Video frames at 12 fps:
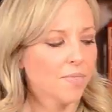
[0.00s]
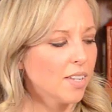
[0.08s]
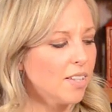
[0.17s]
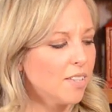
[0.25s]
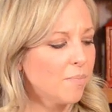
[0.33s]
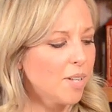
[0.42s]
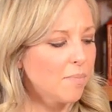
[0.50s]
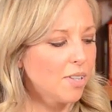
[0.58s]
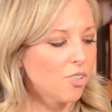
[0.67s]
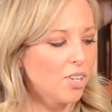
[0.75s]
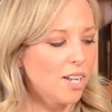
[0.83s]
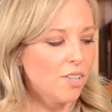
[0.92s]
sometimes I'll
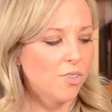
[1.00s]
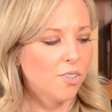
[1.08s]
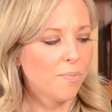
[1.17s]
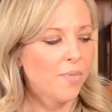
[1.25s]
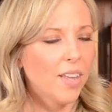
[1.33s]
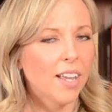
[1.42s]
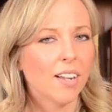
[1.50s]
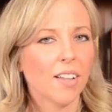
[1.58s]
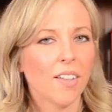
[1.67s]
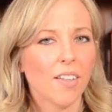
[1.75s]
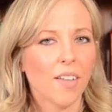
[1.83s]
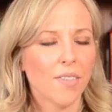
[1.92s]
try to do something and
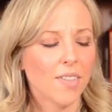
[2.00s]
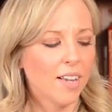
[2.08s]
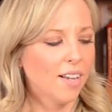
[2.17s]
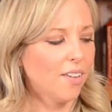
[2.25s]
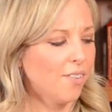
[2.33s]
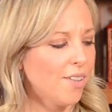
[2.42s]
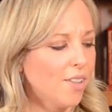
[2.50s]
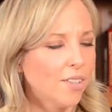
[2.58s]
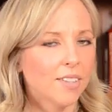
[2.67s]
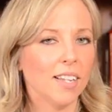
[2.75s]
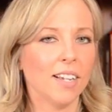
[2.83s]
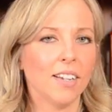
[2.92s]
I'll think, oh, it
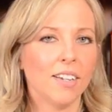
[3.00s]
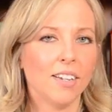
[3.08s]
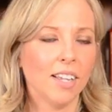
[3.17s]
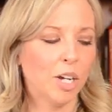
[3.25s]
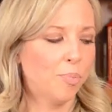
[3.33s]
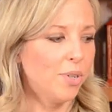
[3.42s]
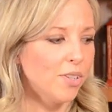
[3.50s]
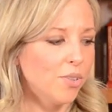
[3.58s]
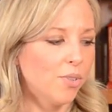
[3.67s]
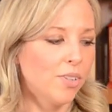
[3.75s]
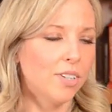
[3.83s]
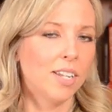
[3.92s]
looks like a
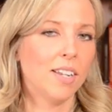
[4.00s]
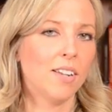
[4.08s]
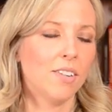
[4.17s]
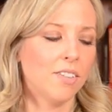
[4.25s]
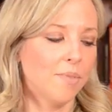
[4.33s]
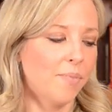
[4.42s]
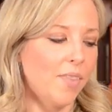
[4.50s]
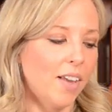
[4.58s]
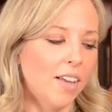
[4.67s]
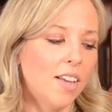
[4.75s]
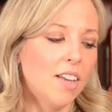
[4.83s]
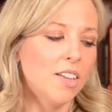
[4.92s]
preschooler did it or
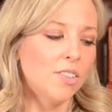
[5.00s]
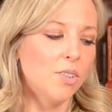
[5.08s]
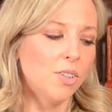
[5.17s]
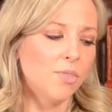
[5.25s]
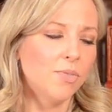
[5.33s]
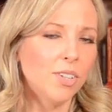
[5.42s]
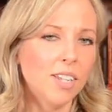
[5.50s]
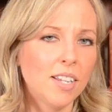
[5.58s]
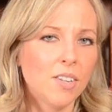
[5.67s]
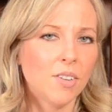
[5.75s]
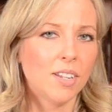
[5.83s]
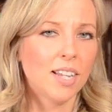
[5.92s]
something. So you
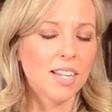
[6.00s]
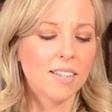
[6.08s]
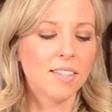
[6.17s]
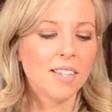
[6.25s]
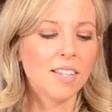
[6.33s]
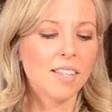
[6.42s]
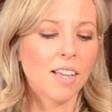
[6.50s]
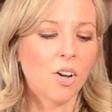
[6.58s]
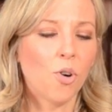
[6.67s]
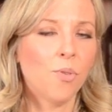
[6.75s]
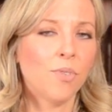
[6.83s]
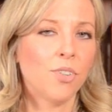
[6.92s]
can easily like
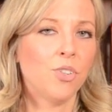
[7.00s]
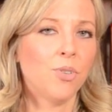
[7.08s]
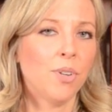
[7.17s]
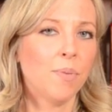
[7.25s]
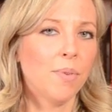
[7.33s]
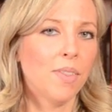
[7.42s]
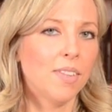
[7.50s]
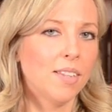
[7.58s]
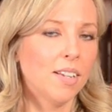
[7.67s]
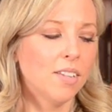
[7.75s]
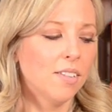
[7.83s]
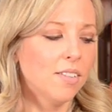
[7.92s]
overdo it with the
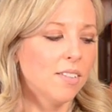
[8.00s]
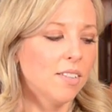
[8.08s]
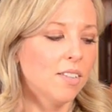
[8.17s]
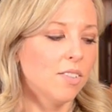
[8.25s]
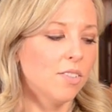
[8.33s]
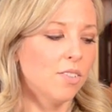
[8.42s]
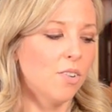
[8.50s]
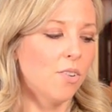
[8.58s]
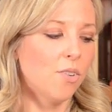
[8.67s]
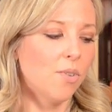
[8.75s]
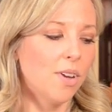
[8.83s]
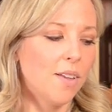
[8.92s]
stickles.
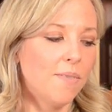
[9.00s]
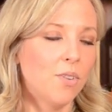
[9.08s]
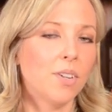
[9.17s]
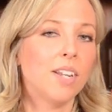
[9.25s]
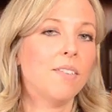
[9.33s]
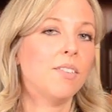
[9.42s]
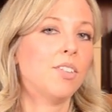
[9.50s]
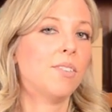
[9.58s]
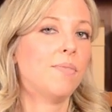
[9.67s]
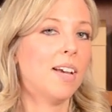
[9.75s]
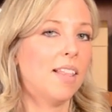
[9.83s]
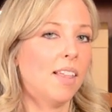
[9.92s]
So if you can ever just
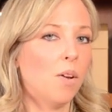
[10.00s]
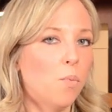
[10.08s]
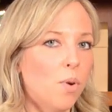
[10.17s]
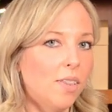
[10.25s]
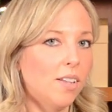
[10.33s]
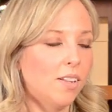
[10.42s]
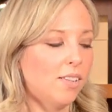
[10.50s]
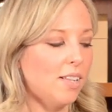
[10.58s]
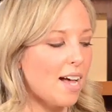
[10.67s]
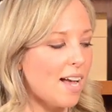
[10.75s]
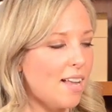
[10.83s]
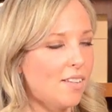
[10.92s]
find like one little
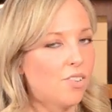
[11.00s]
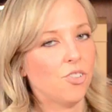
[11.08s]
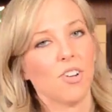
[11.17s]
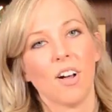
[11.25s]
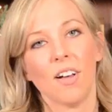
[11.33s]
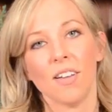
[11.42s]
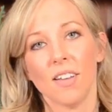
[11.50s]
line to draw